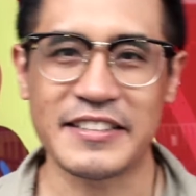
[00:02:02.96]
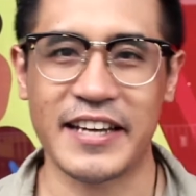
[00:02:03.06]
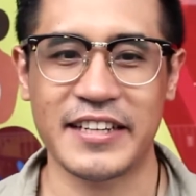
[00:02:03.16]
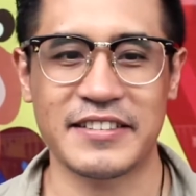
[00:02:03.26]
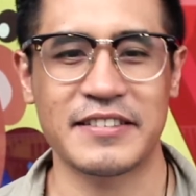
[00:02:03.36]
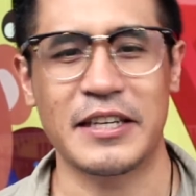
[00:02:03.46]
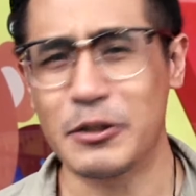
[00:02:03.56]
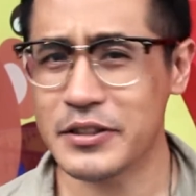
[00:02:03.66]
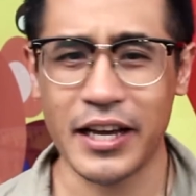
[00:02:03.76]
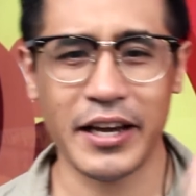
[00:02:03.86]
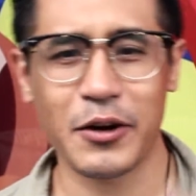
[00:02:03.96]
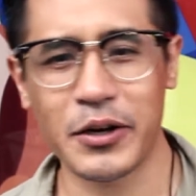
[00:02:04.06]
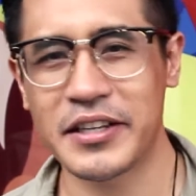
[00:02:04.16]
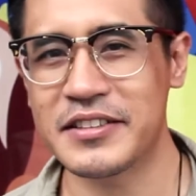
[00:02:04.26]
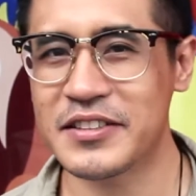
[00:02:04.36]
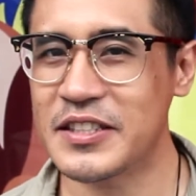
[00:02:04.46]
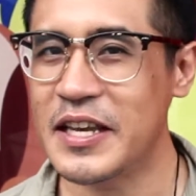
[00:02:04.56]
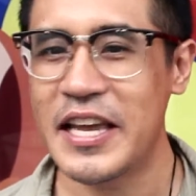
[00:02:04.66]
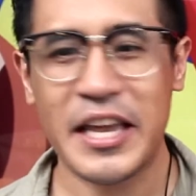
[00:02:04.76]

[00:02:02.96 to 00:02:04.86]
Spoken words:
insights, target audience,